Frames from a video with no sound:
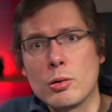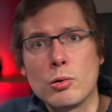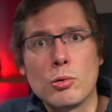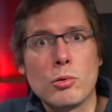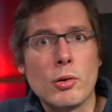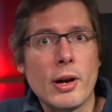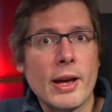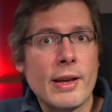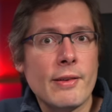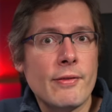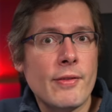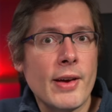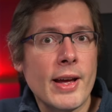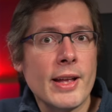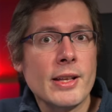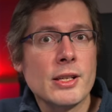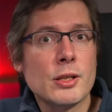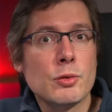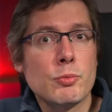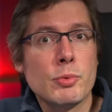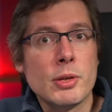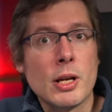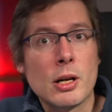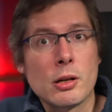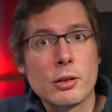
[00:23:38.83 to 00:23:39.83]
or
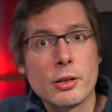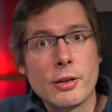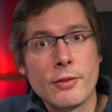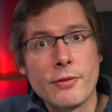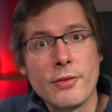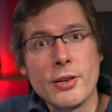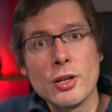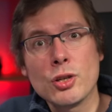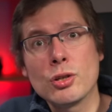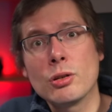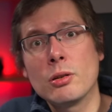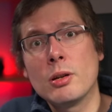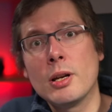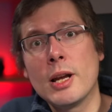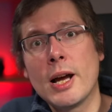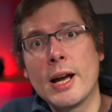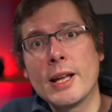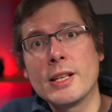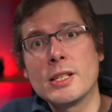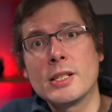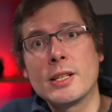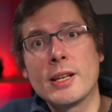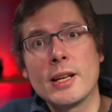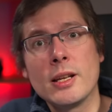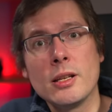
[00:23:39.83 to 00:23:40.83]
events with artificial
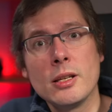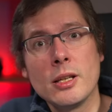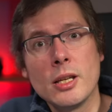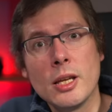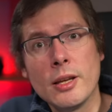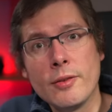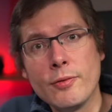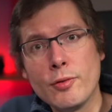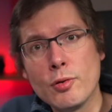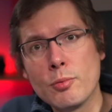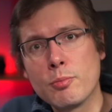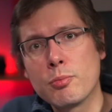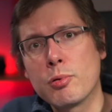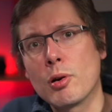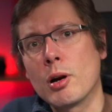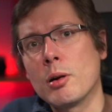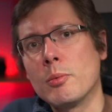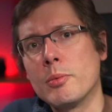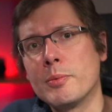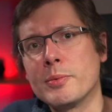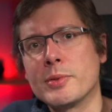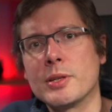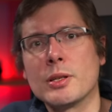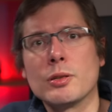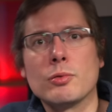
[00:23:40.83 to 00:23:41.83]
lights can give you
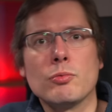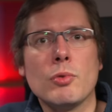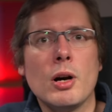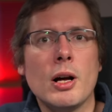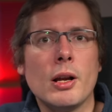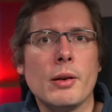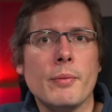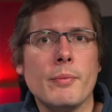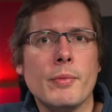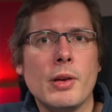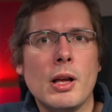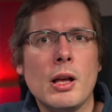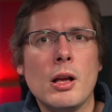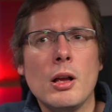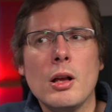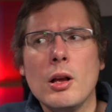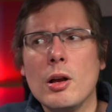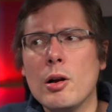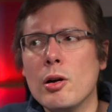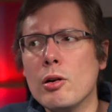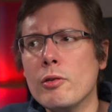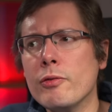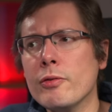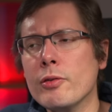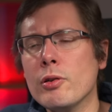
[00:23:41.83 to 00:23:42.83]
problems as well.
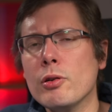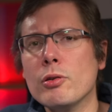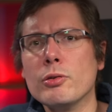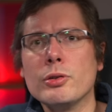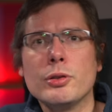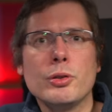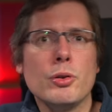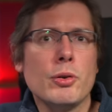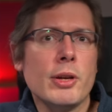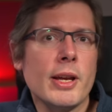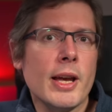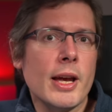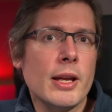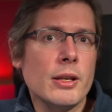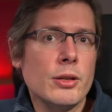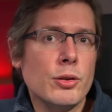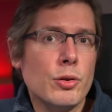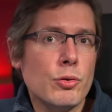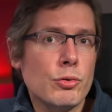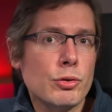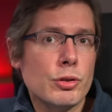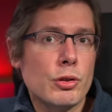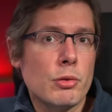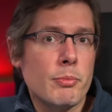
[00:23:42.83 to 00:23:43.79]
Of course, you can use